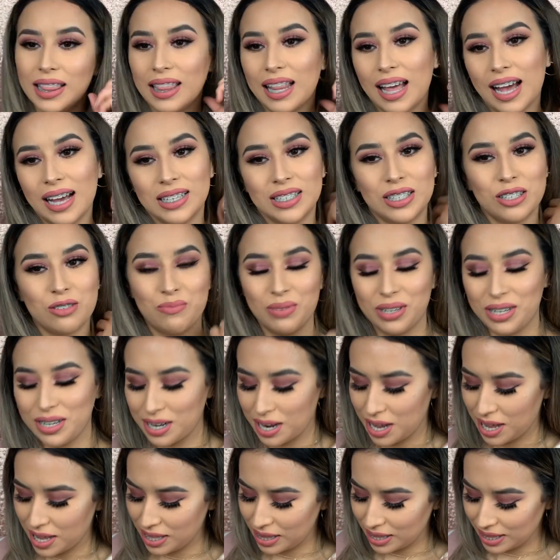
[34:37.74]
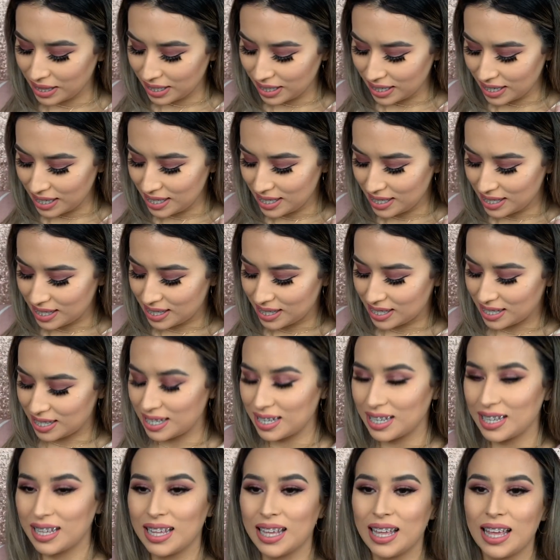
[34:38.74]
Last but not
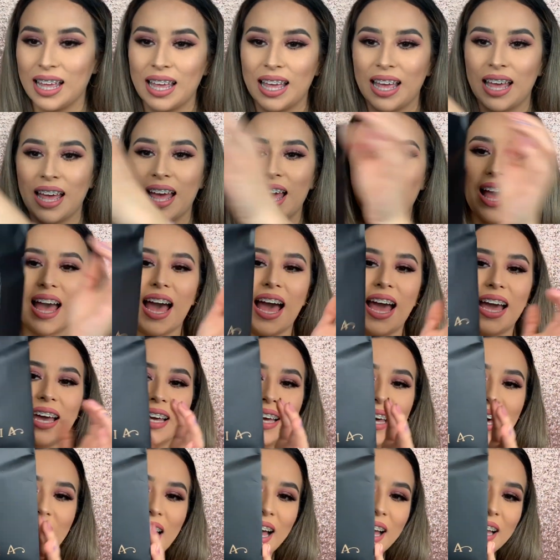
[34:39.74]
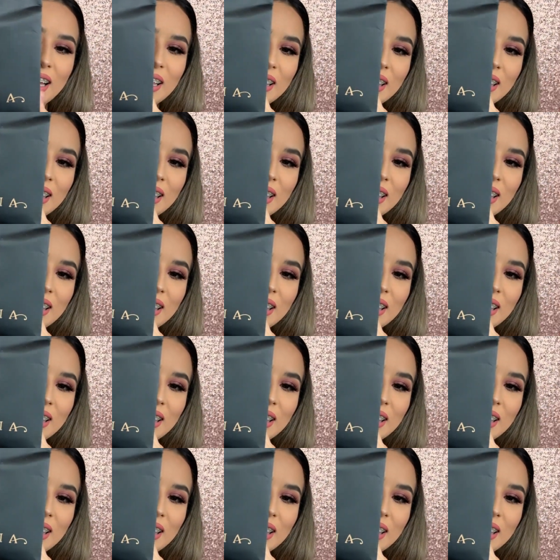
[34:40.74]
least, I got